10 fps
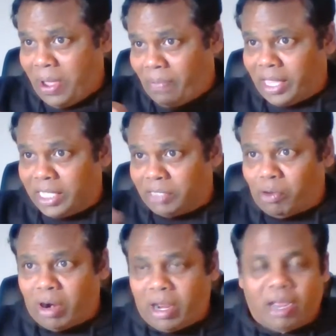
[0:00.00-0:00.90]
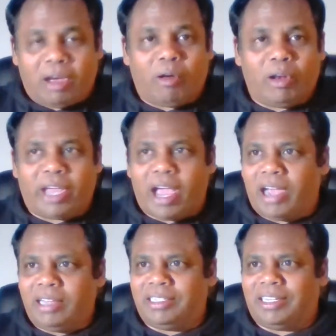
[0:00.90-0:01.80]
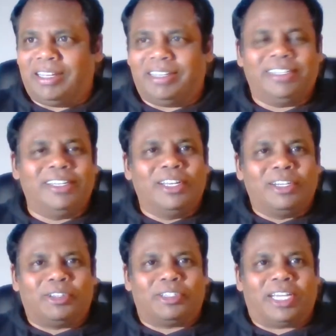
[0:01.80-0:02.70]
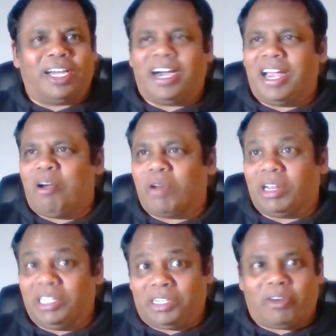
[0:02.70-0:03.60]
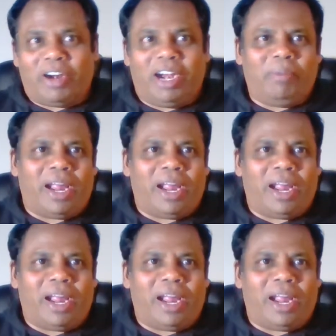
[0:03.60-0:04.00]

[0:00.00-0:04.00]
That's for all you guys to say hi on Instagram.